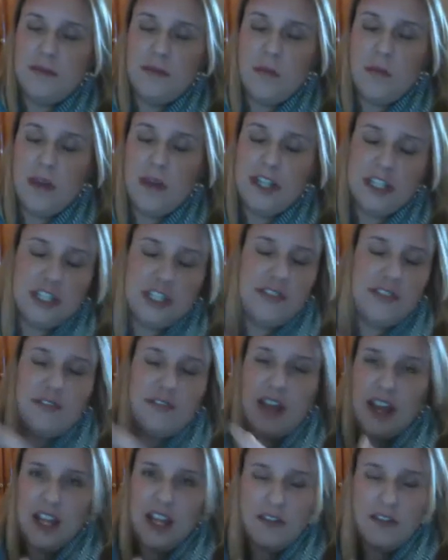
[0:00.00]

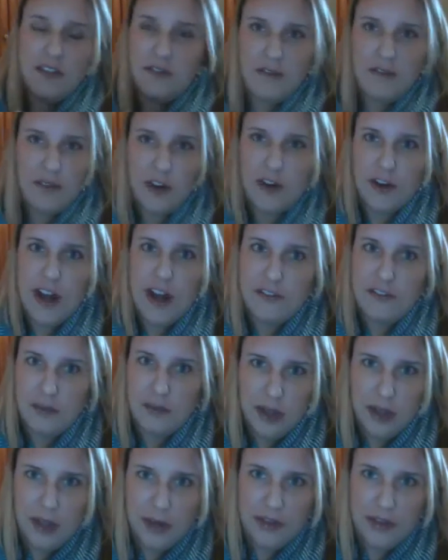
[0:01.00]
if you're not
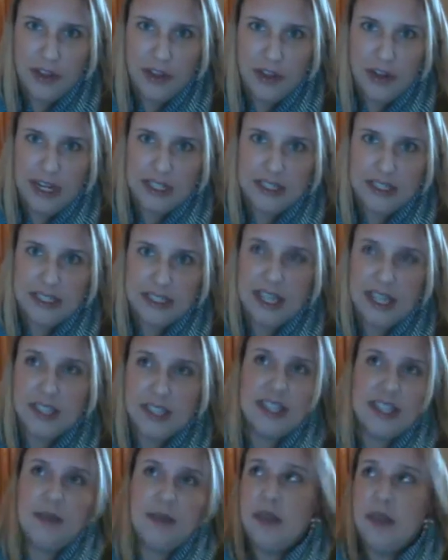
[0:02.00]
familiar with the United
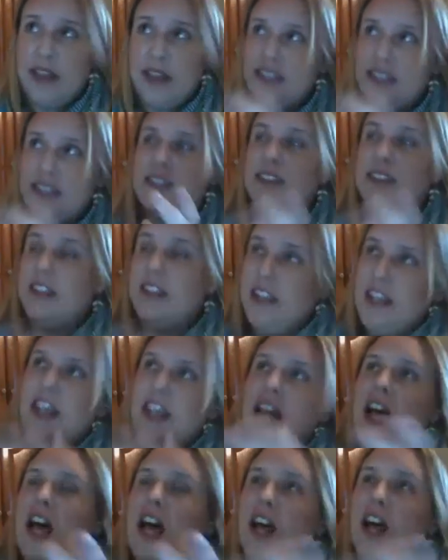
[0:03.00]
States, I mean, that's
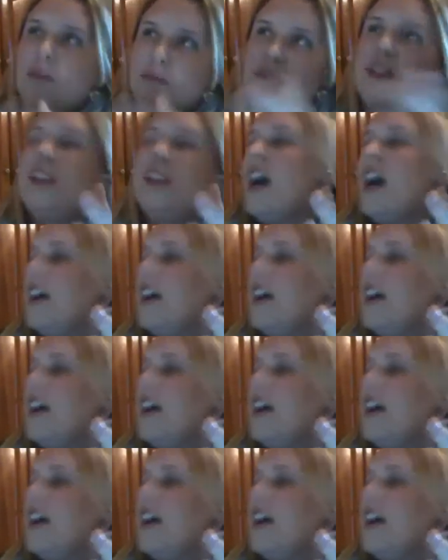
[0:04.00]
not